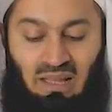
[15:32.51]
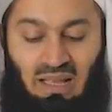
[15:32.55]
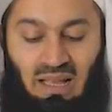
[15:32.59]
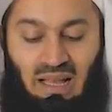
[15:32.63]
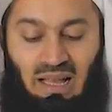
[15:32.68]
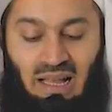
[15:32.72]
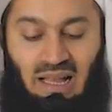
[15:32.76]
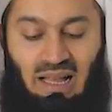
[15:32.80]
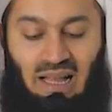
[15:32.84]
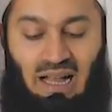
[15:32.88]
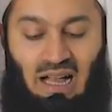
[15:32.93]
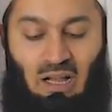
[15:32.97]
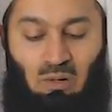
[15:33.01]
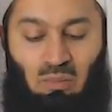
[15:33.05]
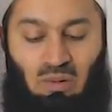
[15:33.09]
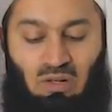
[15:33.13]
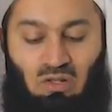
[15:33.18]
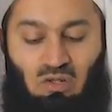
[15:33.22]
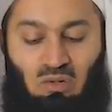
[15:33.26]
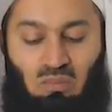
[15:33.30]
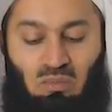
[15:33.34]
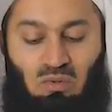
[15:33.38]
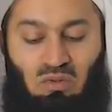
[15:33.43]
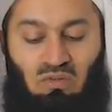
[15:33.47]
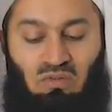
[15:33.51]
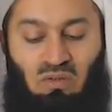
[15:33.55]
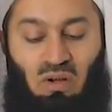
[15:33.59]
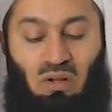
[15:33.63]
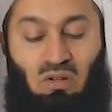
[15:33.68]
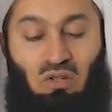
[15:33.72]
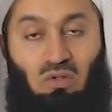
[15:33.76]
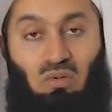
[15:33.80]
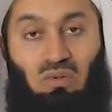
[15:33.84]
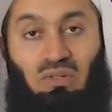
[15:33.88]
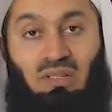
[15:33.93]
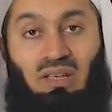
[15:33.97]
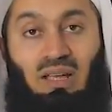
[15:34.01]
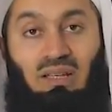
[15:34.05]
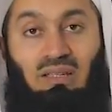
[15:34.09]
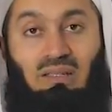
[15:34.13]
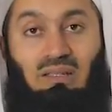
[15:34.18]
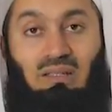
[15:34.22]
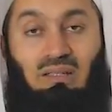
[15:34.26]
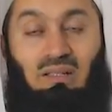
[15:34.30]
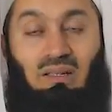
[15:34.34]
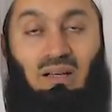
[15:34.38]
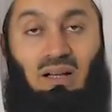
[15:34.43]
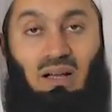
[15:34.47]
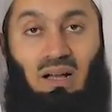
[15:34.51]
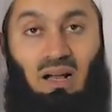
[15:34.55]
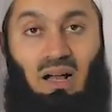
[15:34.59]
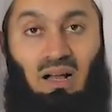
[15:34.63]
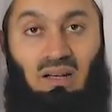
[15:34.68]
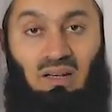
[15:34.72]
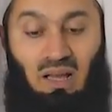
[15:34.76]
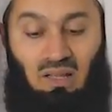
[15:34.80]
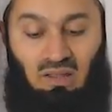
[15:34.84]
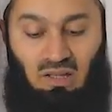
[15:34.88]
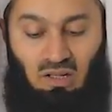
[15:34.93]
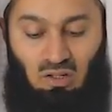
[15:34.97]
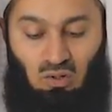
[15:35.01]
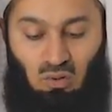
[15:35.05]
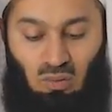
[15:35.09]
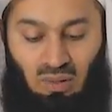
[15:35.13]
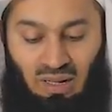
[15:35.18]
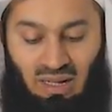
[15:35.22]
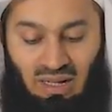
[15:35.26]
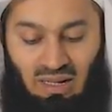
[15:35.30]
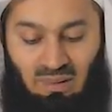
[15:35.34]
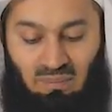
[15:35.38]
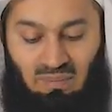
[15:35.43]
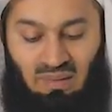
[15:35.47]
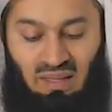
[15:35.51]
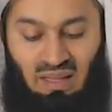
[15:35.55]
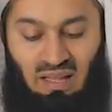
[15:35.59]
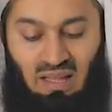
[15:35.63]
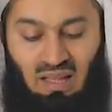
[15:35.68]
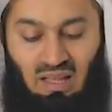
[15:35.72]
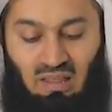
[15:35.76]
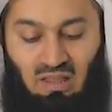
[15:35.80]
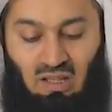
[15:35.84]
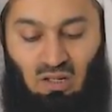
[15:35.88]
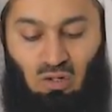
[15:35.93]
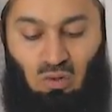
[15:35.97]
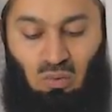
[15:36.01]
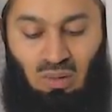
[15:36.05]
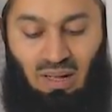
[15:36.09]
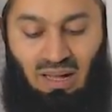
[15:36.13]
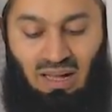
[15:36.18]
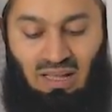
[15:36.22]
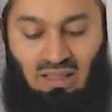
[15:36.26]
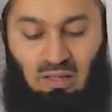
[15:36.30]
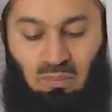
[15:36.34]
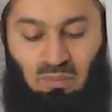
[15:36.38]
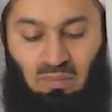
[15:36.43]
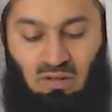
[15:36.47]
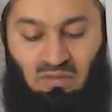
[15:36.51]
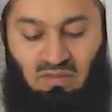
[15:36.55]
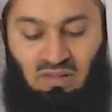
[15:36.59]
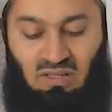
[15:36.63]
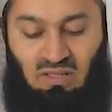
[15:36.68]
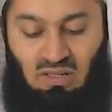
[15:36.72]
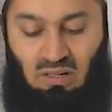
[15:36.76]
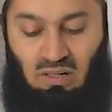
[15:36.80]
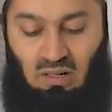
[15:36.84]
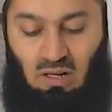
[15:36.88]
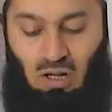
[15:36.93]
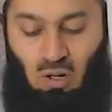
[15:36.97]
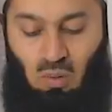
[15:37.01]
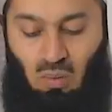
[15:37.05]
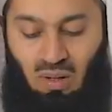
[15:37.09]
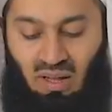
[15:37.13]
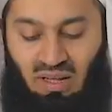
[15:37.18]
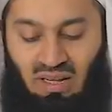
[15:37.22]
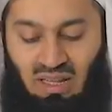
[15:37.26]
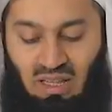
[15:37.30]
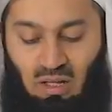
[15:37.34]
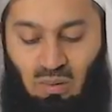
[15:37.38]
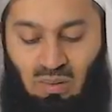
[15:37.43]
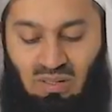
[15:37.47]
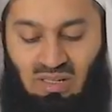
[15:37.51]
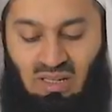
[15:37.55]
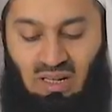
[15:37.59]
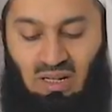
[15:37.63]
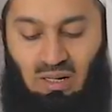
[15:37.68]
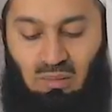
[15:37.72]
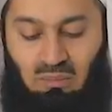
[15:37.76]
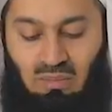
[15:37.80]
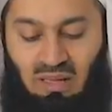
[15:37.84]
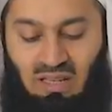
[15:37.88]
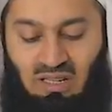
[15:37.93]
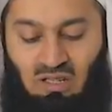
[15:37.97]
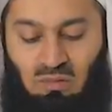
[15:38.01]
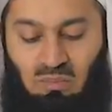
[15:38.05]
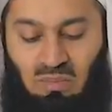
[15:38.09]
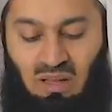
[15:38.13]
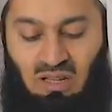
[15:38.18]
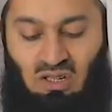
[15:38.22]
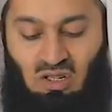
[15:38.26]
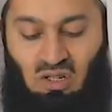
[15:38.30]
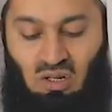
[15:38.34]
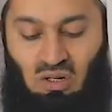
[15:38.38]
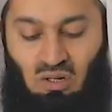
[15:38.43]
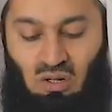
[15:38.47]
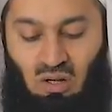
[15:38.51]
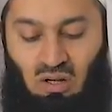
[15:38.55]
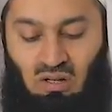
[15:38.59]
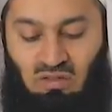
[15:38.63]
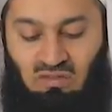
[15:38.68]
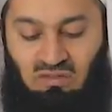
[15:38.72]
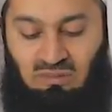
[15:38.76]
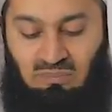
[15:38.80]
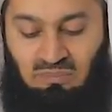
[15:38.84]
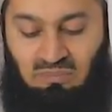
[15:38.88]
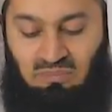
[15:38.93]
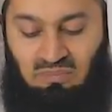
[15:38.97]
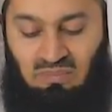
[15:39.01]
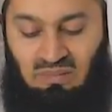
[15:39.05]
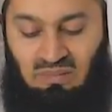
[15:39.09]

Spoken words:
I want to move on to yet another dua. The dua the Prophet sallallahu alayhi wa sallam makes mention of.